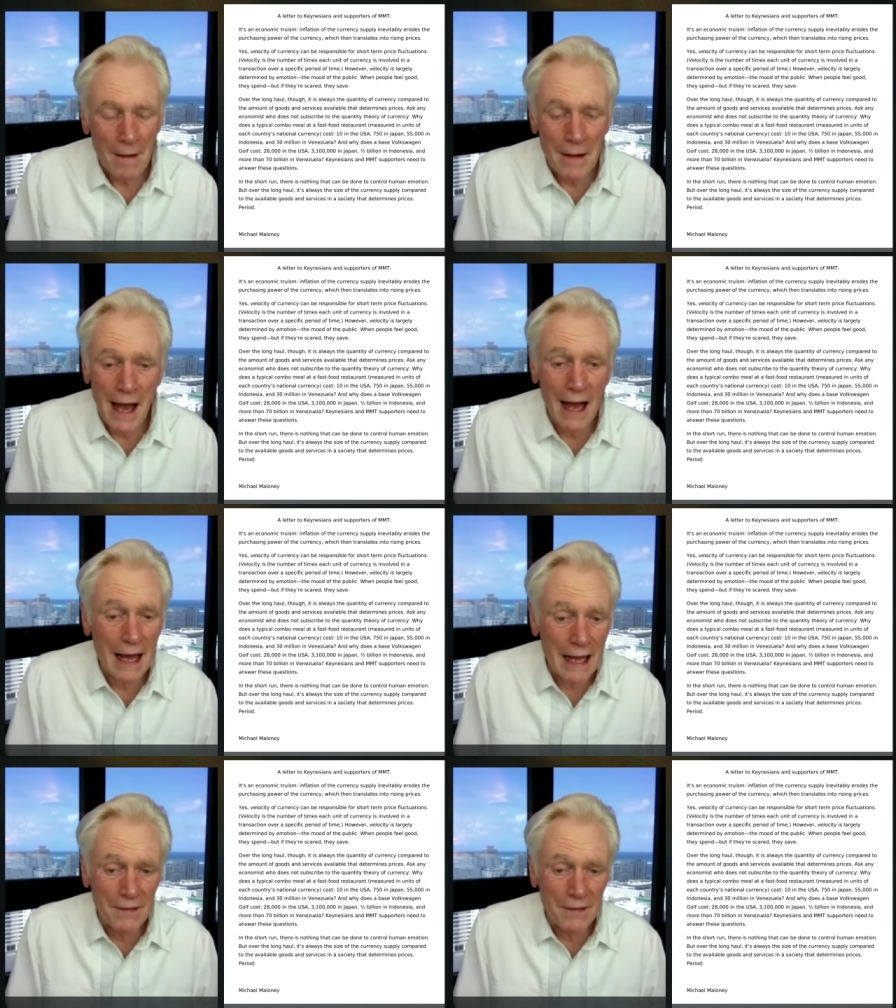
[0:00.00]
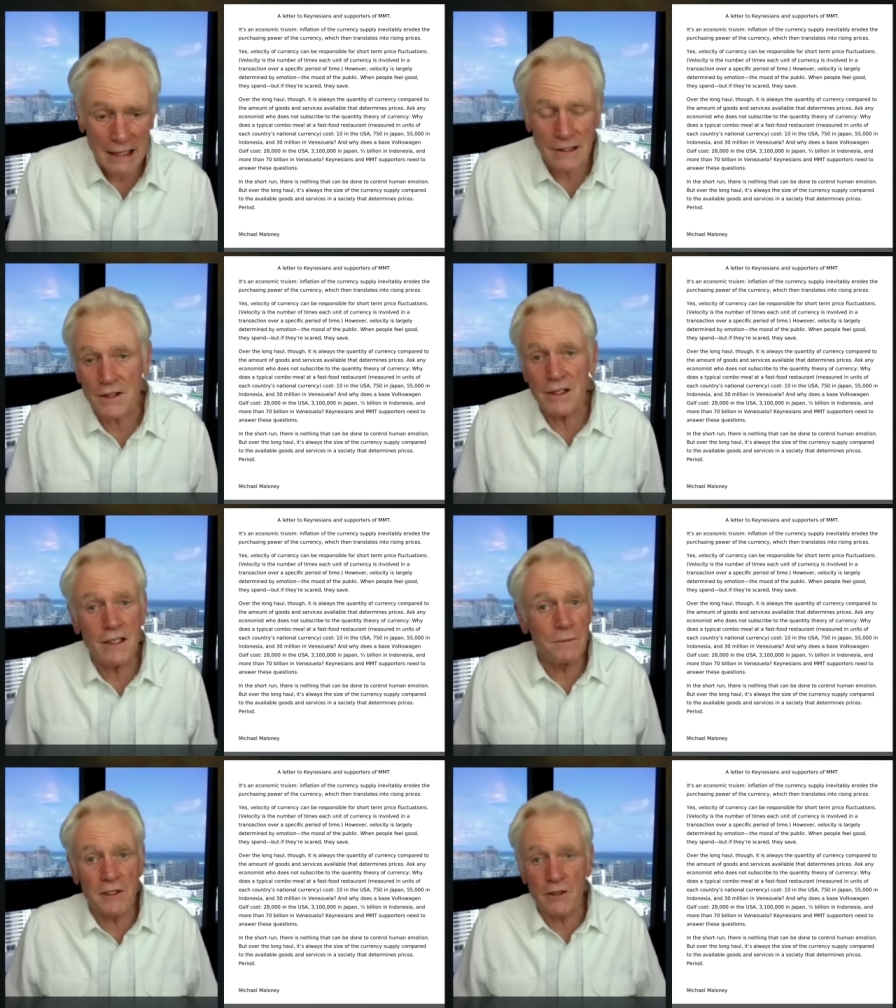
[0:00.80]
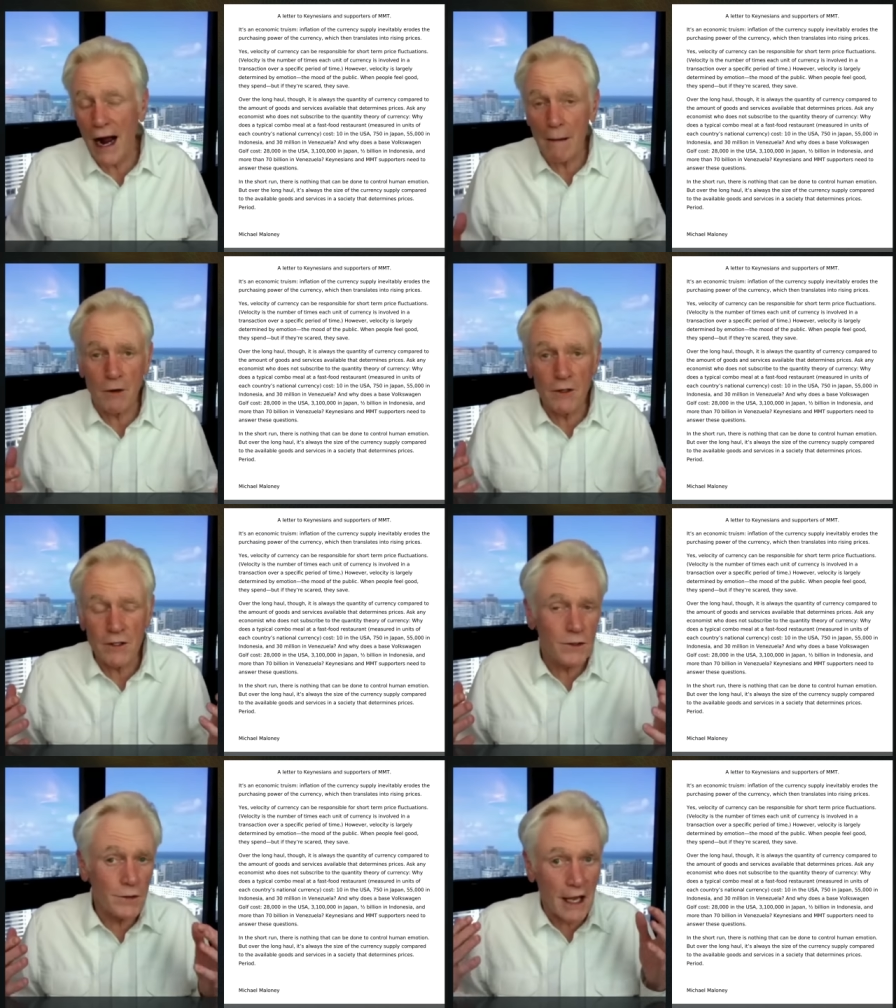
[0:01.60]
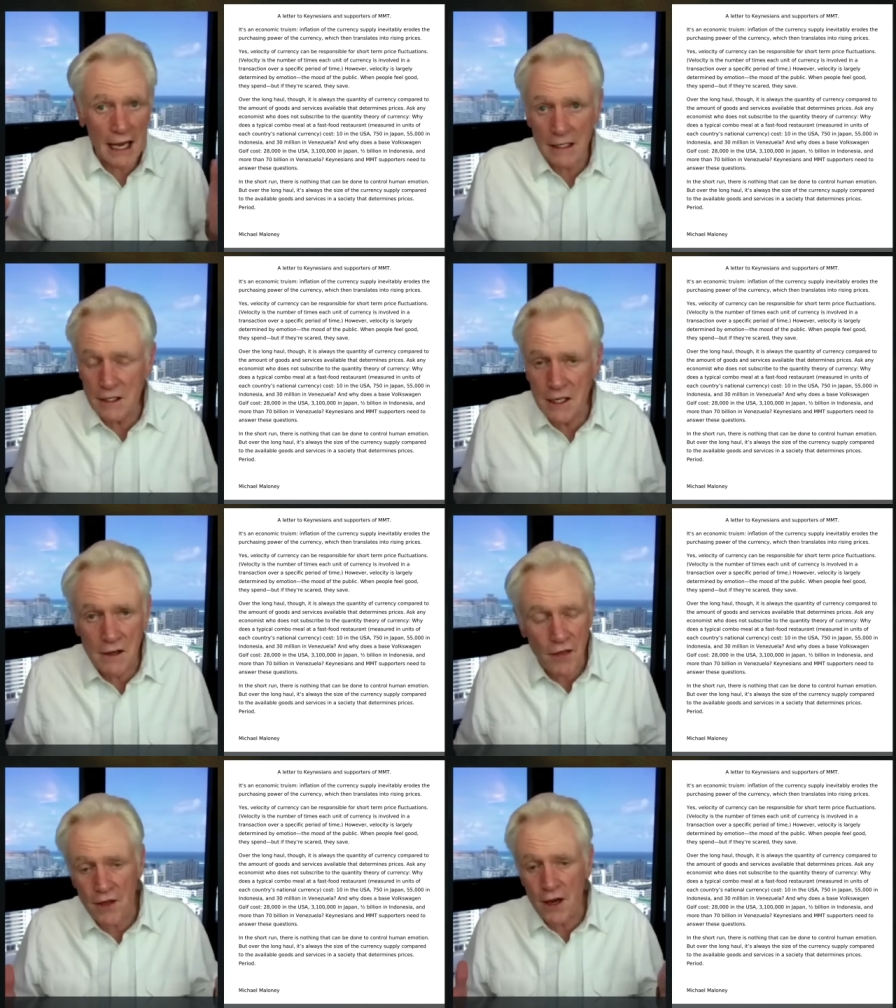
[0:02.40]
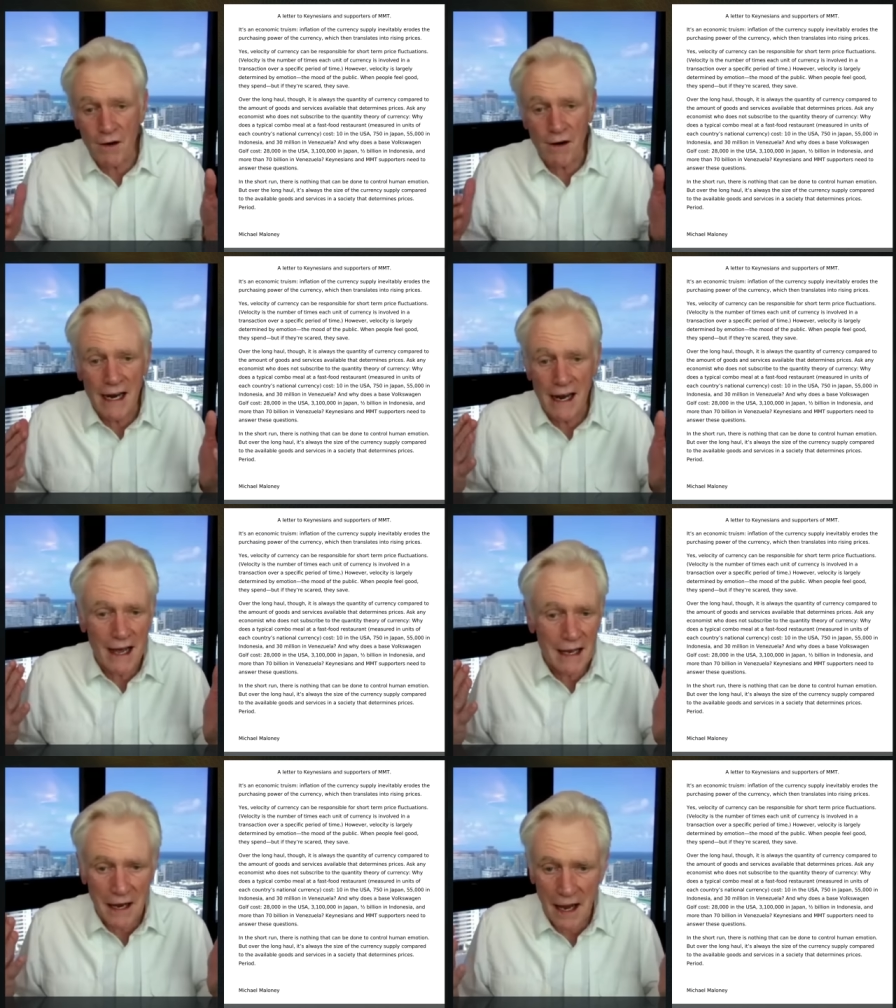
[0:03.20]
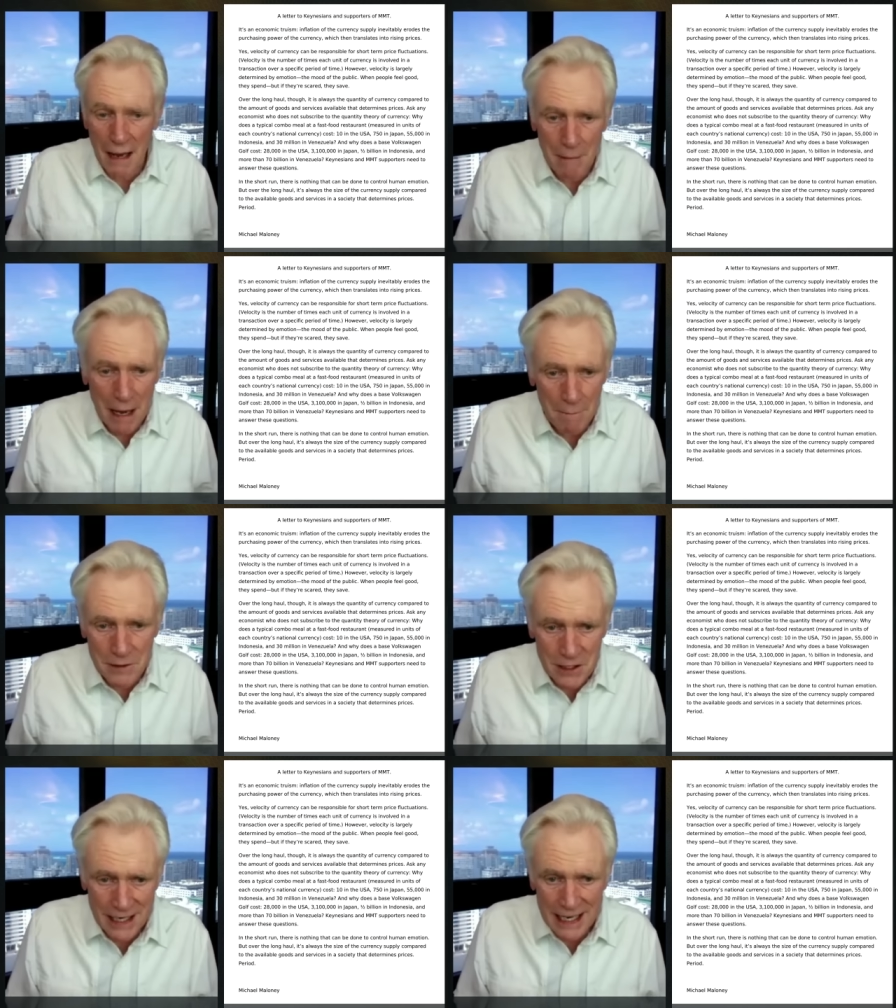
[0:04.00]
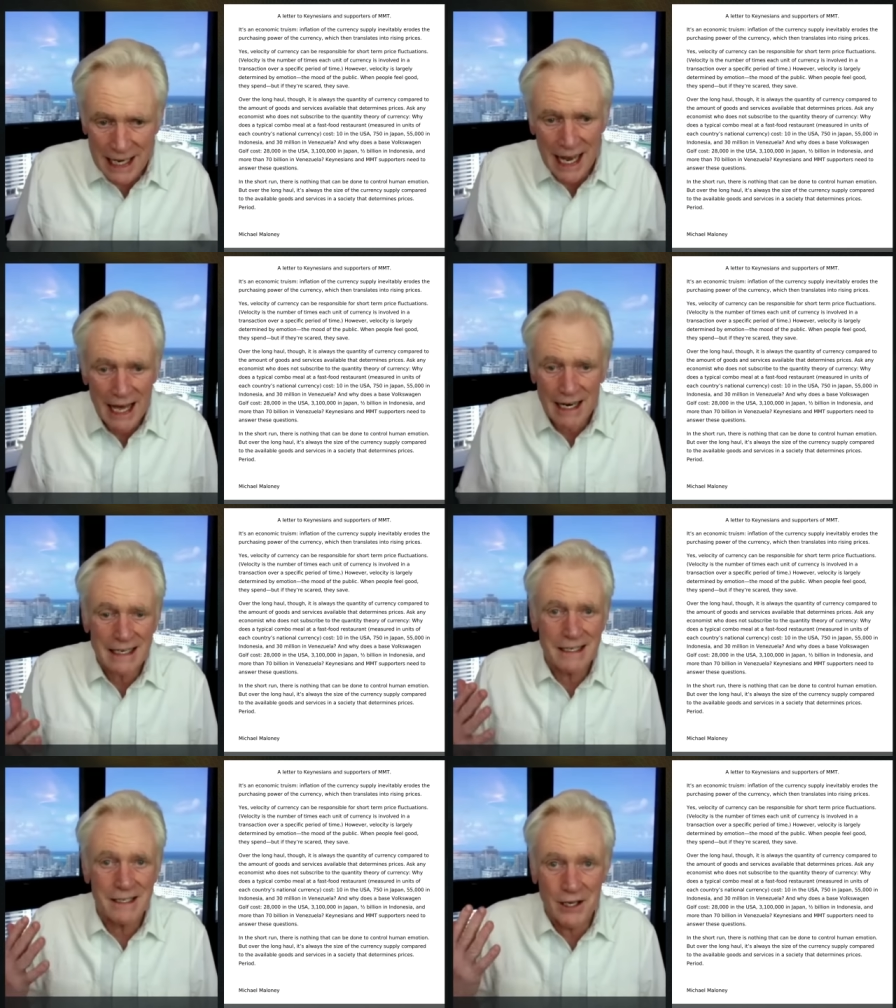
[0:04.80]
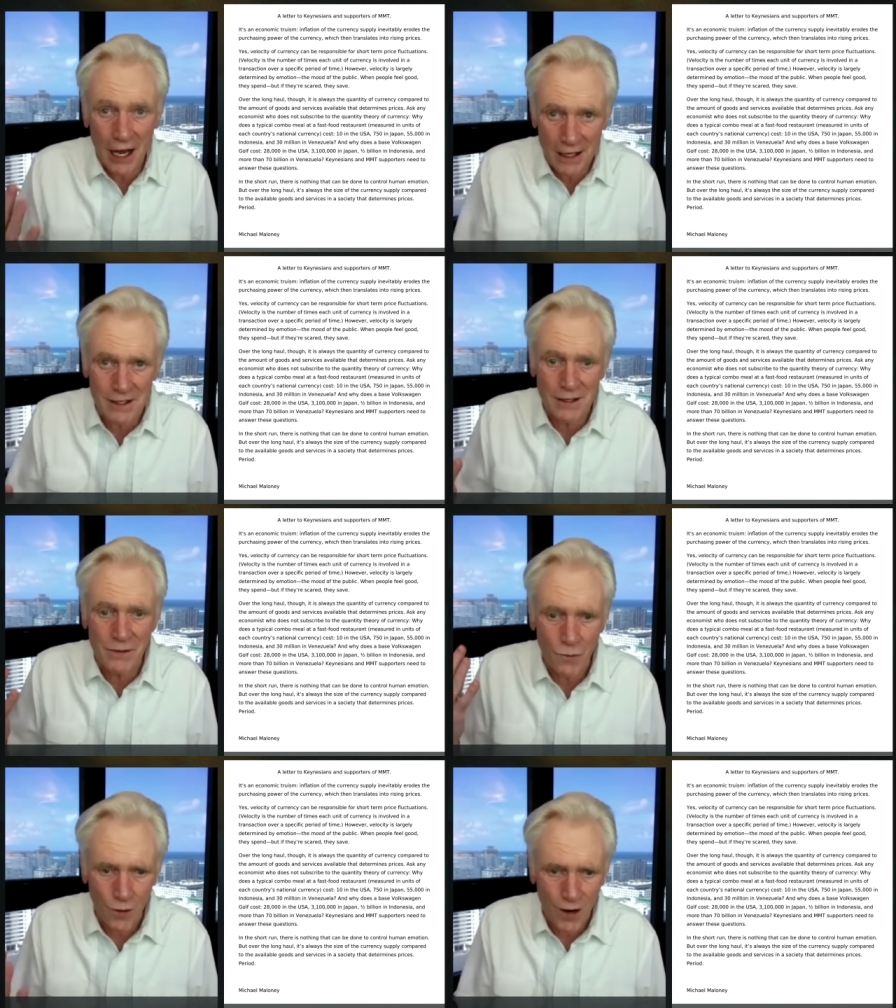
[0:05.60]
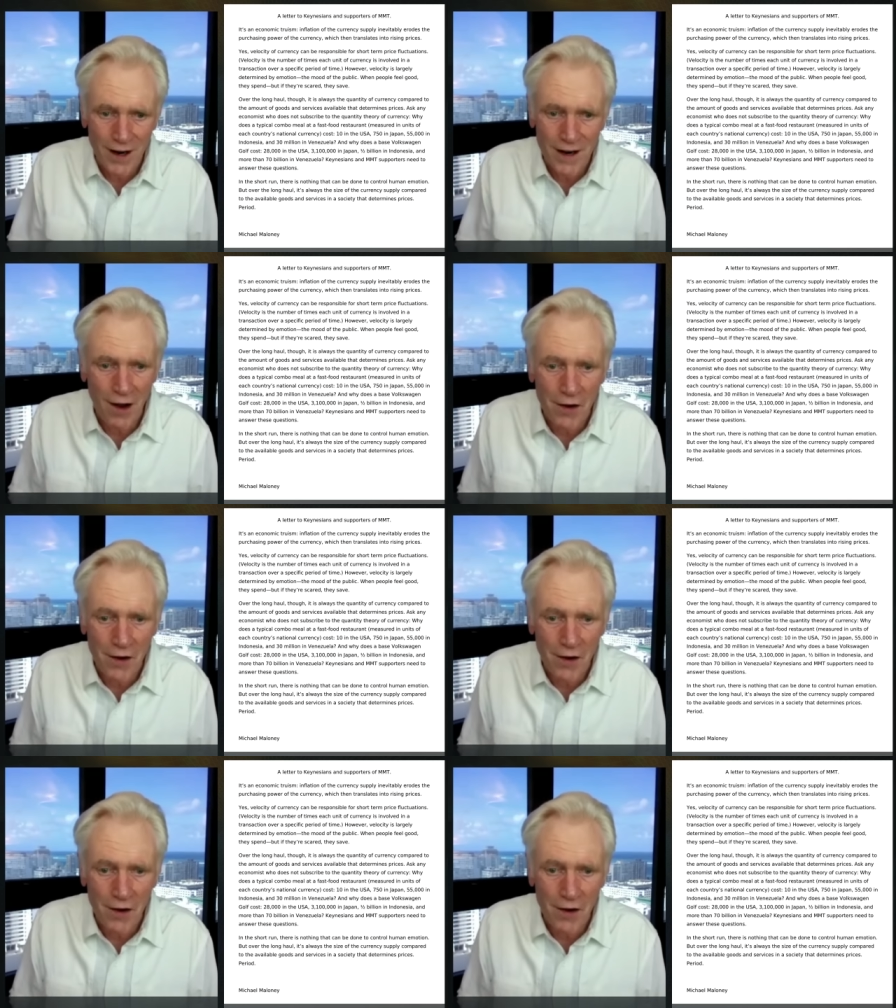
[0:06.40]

Yeah, and that's the subscribers to Keynesian theory and MMT, and it doesn't work.